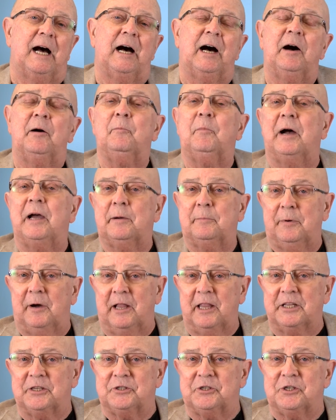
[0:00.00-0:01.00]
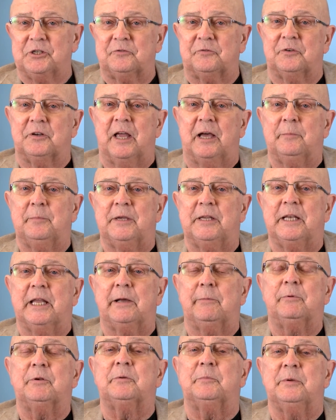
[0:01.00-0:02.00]
Uh, my apologies for not being
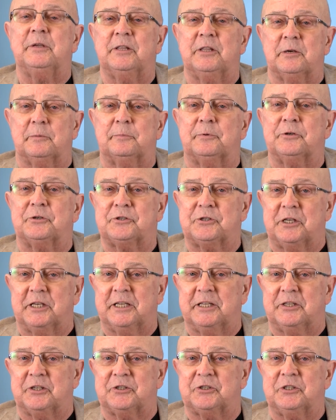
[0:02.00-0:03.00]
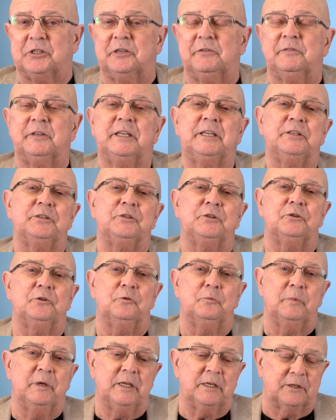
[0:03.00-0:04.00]
able to be there personally this evening
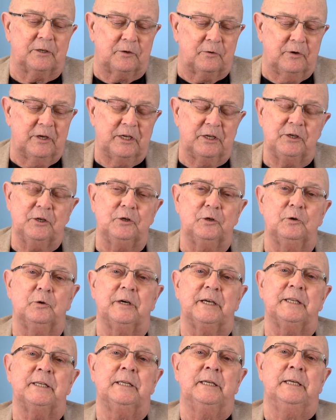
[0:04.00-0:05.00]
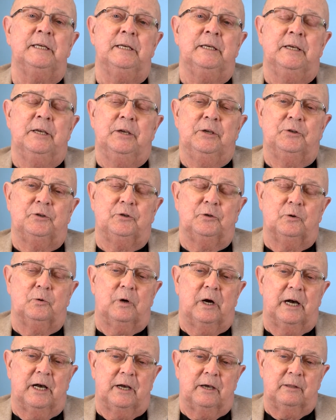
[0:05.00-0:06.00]
to meet and greet you and
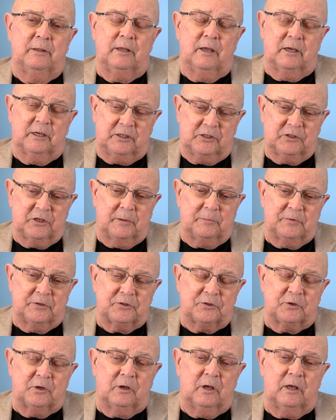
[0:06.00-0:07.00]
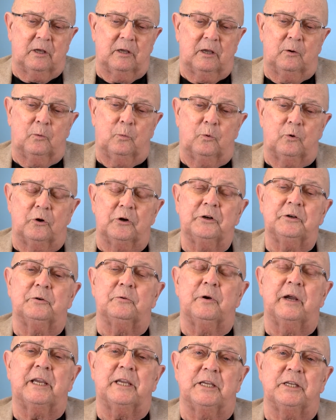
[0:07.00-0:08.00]
to uh, accept this uh, award
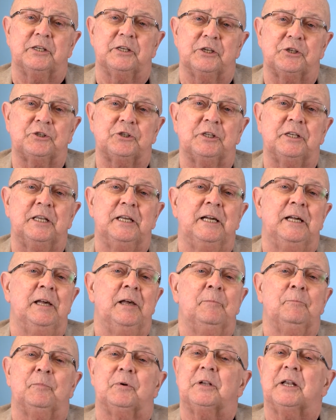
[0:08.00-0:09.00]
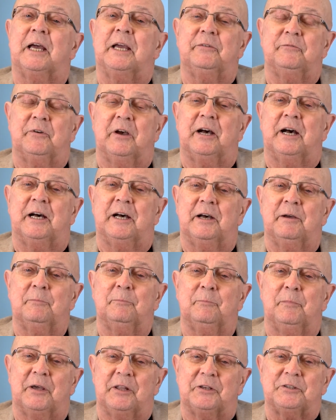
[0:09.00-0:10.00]
and recognition. But I've, uh,
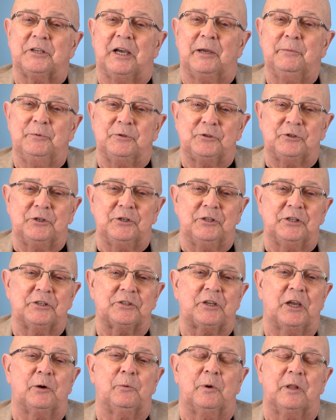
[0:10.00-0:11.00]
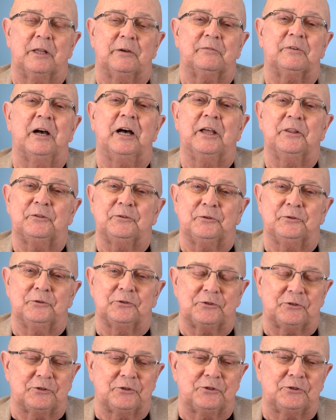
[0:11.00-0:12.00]
by the time you see this, I will have gone
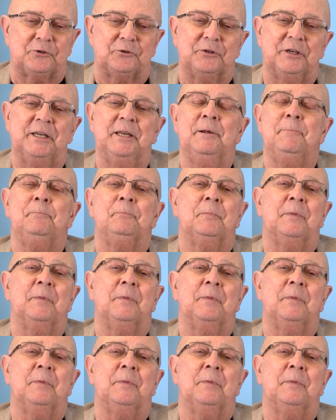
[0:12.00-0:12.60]
through surgery